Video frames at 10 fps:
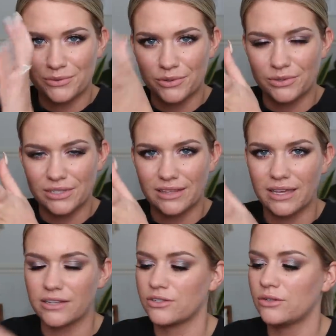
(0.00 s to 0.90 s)
goes like
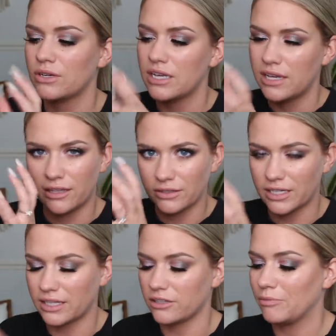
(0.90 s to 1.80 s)
that too. It looks
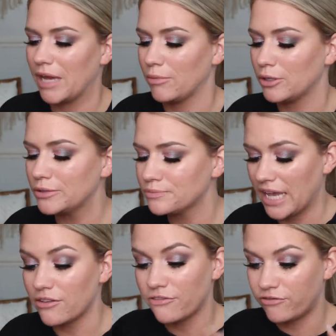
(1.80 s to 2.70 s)
like a little pebble.
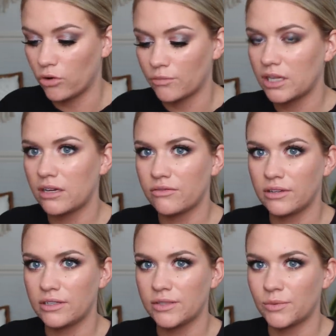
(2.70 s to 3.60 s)
And the formula of
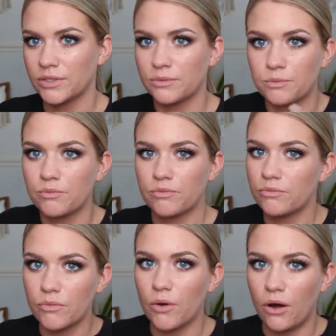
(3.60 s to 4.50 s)
this was
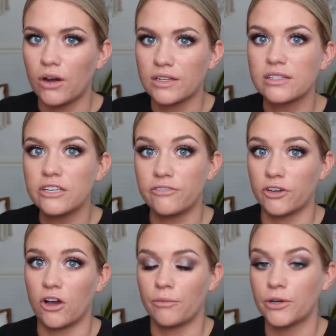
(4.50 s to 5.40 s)
honestly
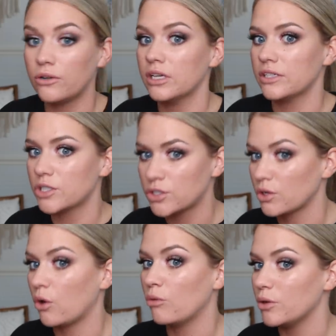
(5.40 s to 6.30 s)
phenomenal. It's
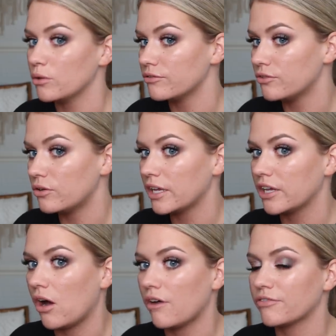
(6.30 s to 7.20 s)
so beautiful.
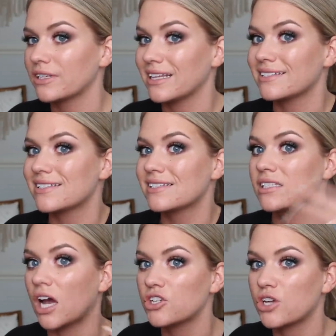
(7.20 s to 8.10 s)
It offered like
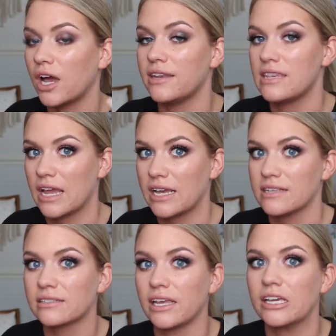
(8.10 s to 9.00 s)
such a
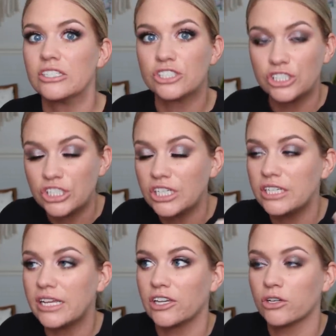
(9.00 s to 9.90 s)
nice like
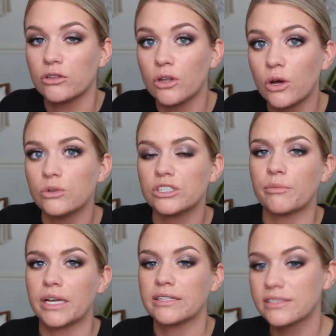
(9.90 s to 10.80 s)
sheen and glow to
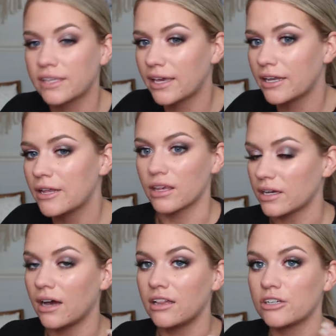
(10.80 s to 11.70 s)
my skin. The
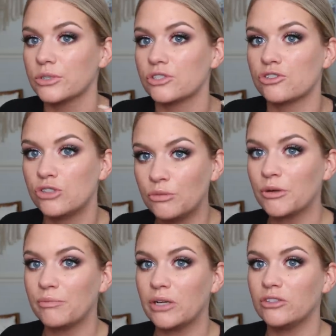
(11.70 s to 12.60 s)
color was
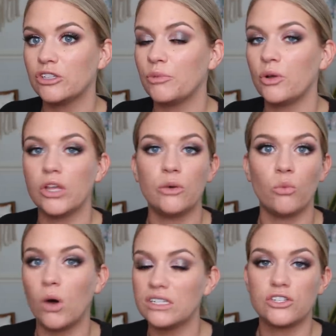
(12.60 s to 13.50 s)
super buildable. It
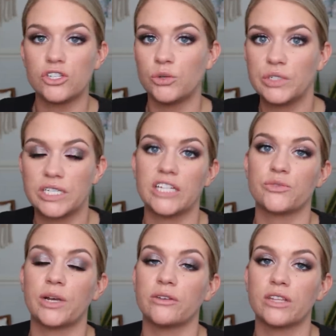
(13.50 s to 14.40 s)
wasn't too
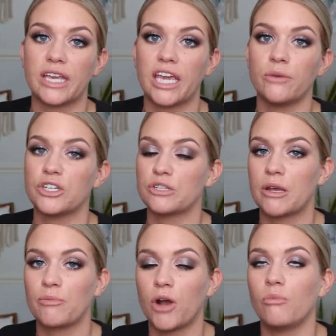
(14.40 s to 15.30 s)
intense right out the gate, which is
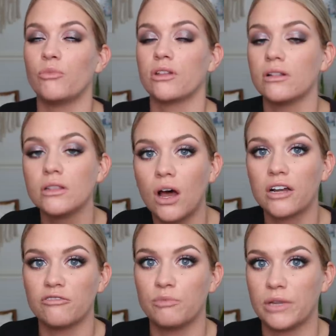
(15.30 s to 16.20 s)
my problem with a
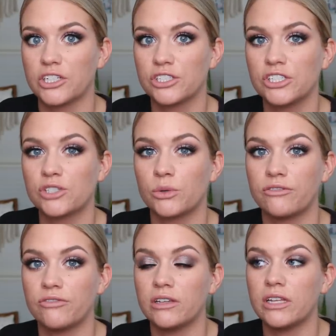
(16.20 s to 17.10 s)
lot of blushes. So I
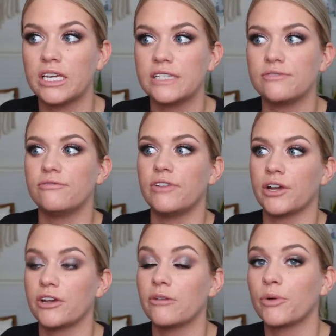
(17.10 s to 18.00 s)
feel like it's
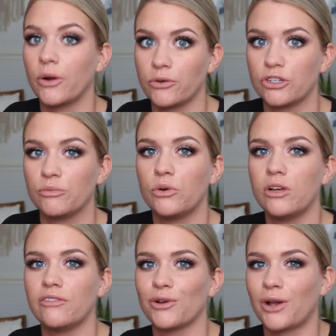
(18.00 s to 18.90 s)
very
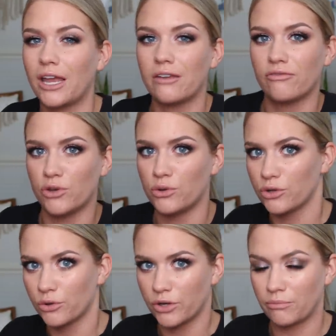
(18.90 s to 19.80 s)
approachable if you're kind of new
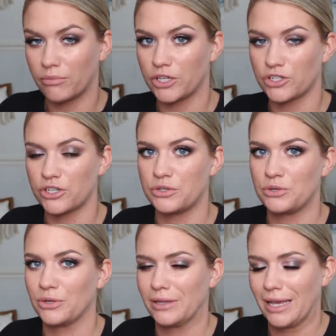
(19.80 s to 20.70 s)
to cream blushes
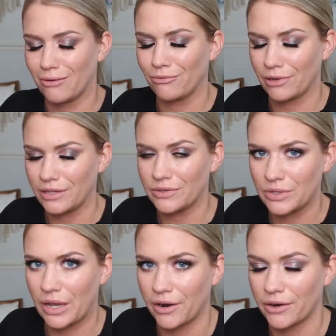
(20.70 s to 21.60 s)
and you're like really
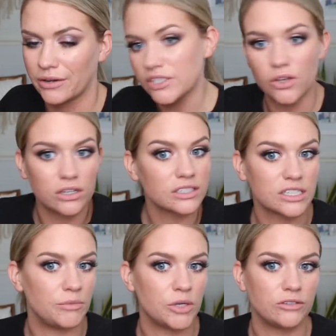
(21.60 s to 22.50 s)
scared. It's
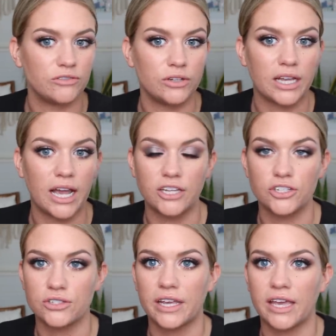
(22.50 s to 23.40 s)
honestly beautiful. Like I
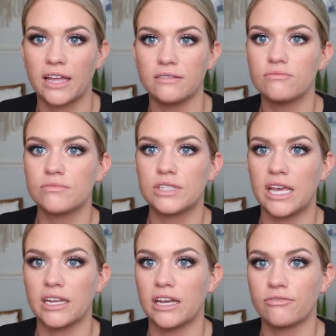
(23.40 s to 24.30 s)
can't
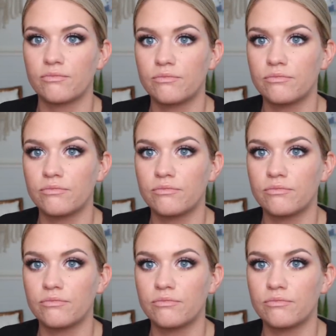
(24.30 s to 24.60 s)
say enough